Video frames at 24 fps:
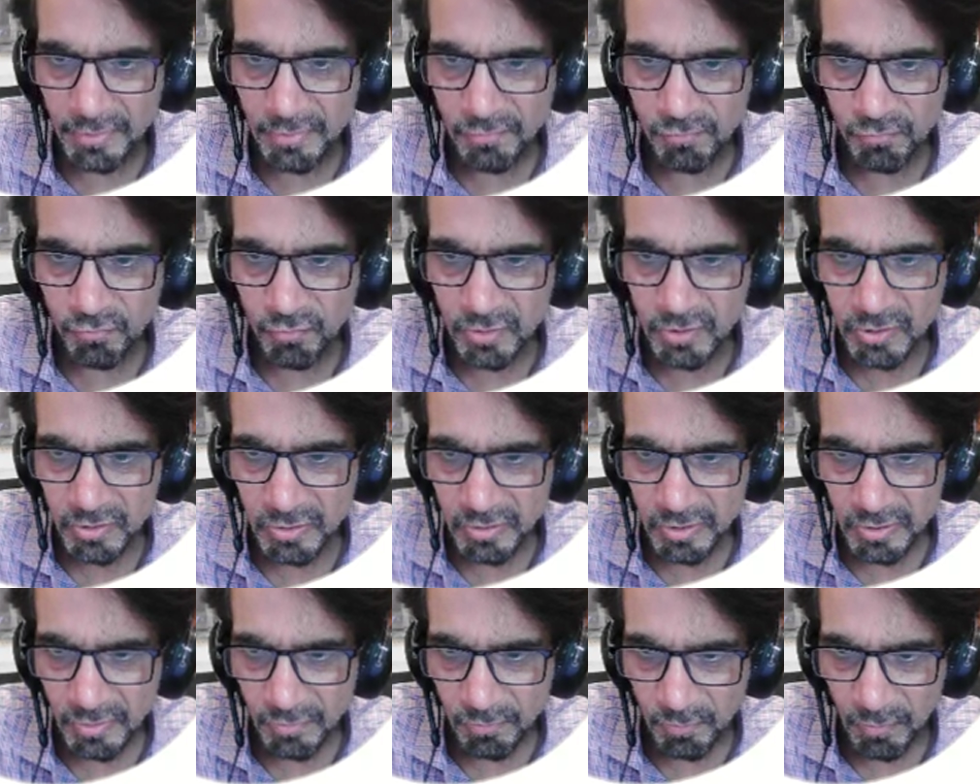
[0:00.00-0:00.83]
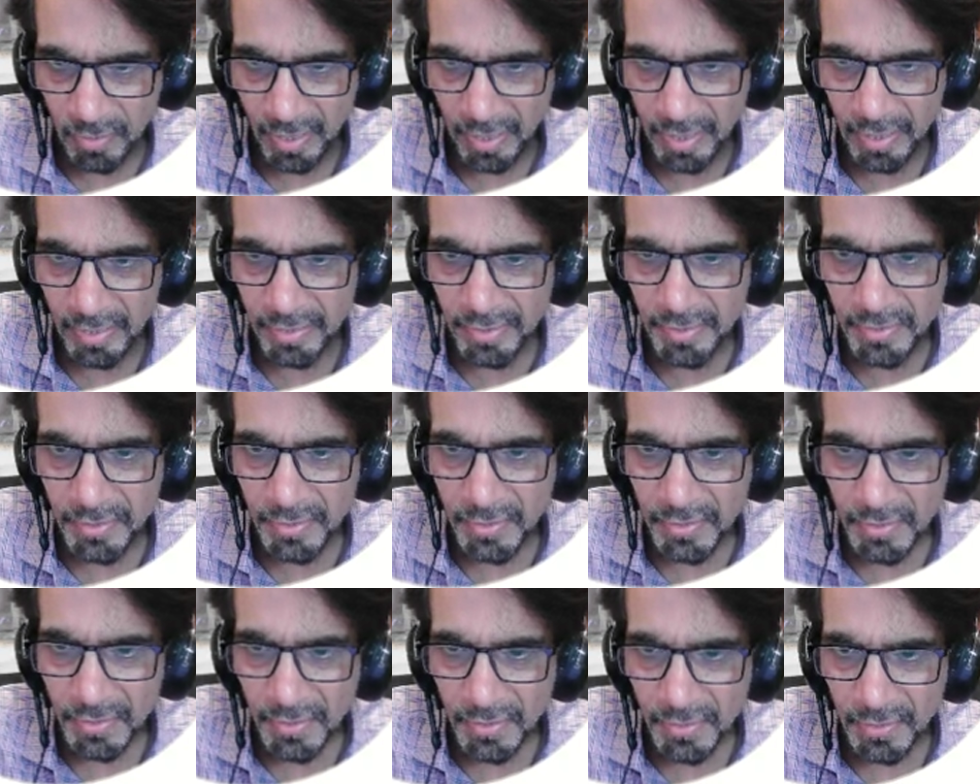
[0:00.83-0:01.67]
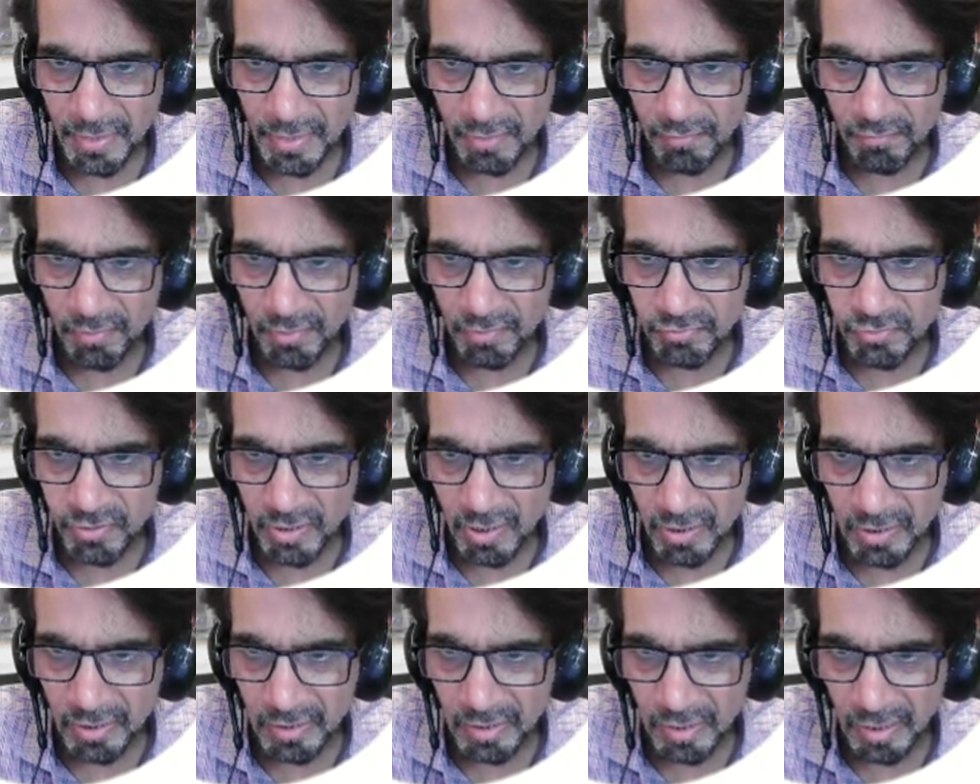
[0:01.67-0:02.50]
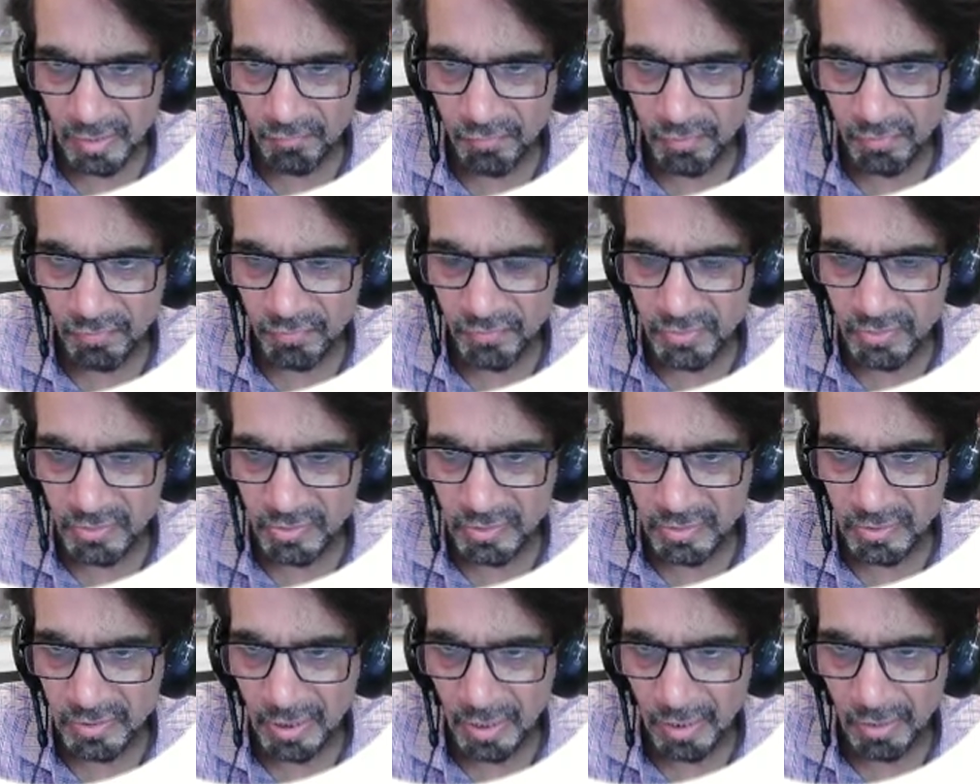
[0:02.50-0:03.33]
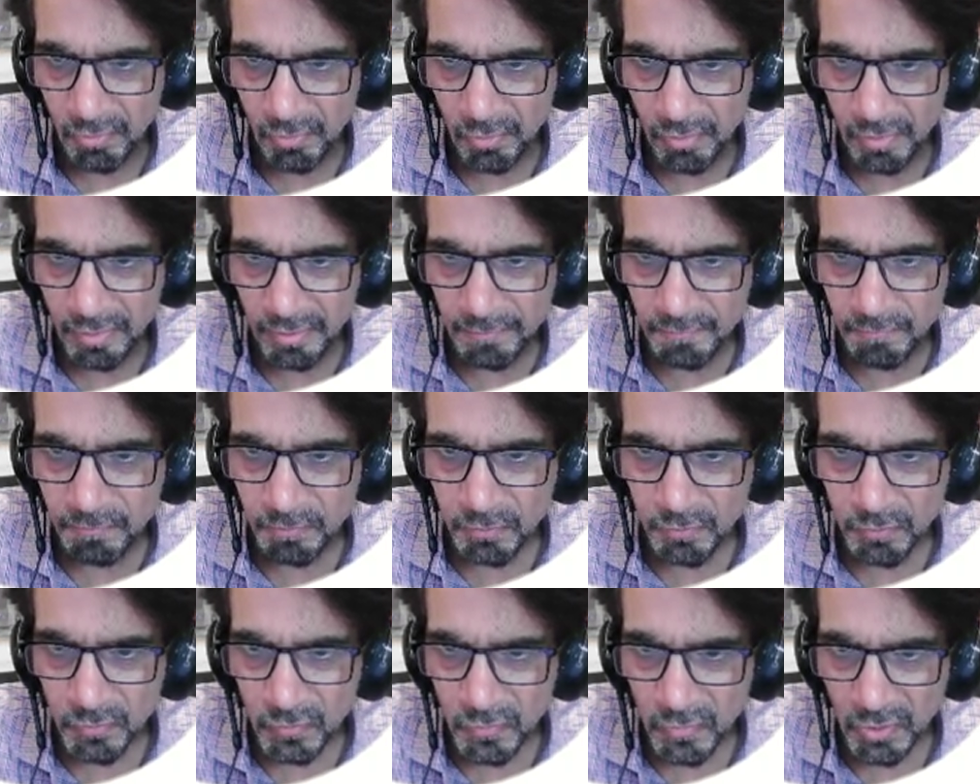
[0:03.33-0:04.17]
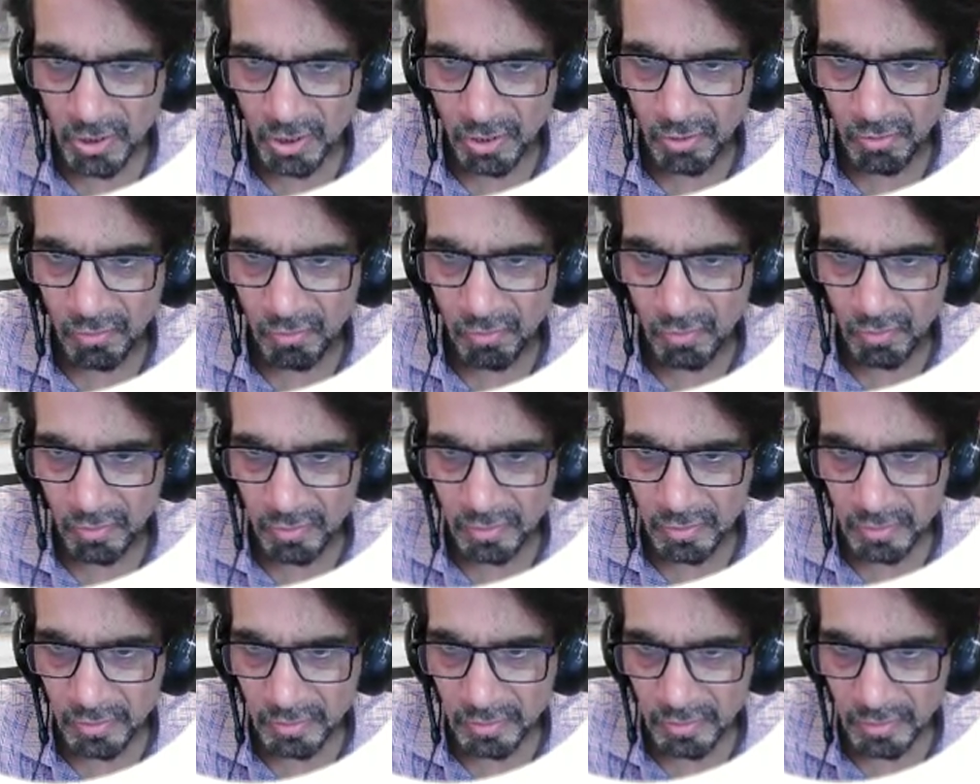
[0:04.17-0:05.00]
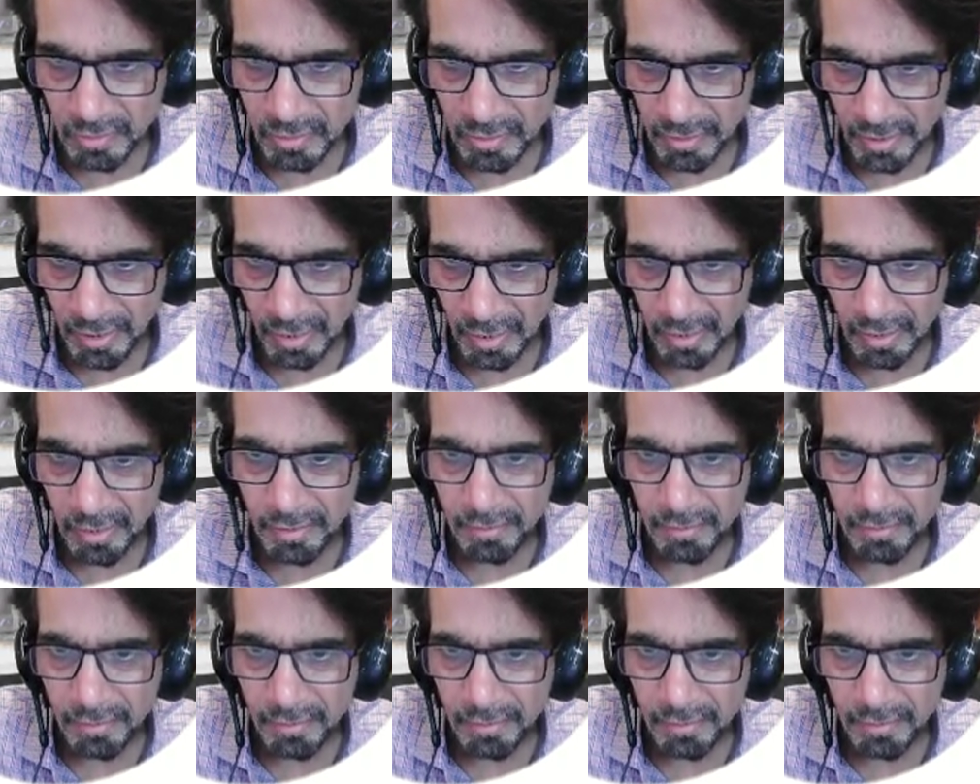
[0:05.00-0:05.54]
First, black, derivative of second, derivative is del dot, del.